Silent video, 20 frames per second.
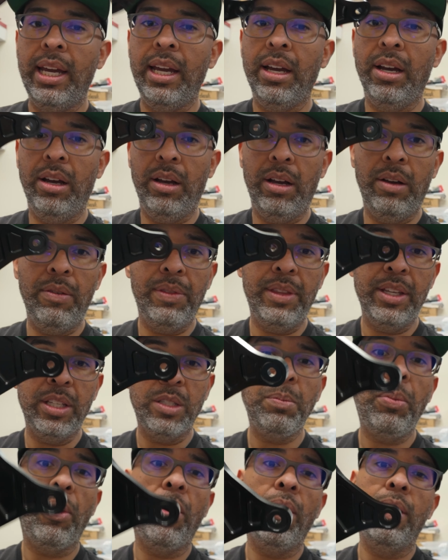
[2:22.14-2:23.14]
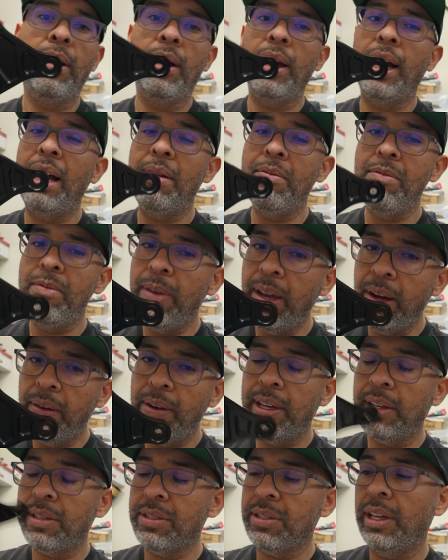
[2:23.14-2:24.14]
of this part, I'm
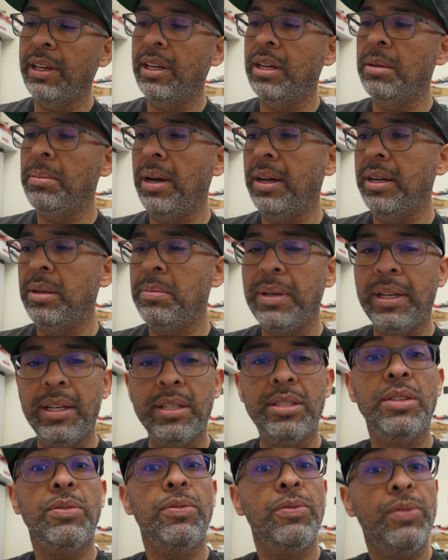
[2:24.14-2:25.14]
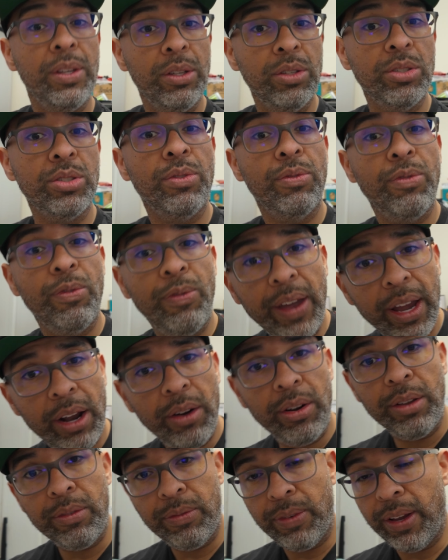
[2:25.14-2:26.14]
very excited about it because it feels
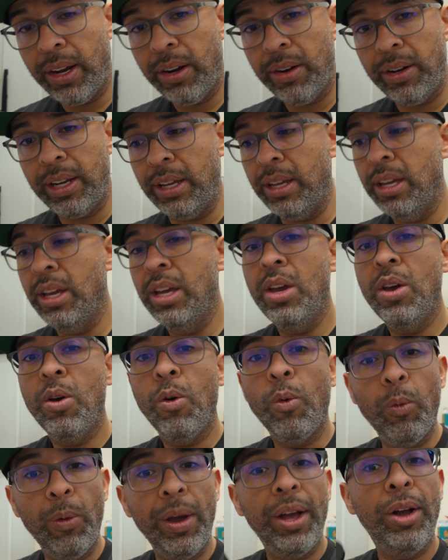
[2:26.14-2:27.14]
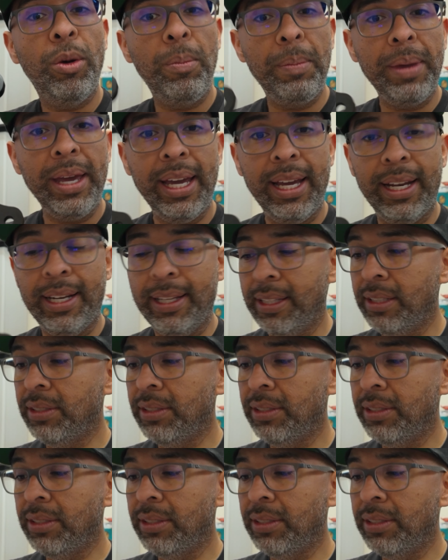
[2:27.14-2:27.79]
very, very well made.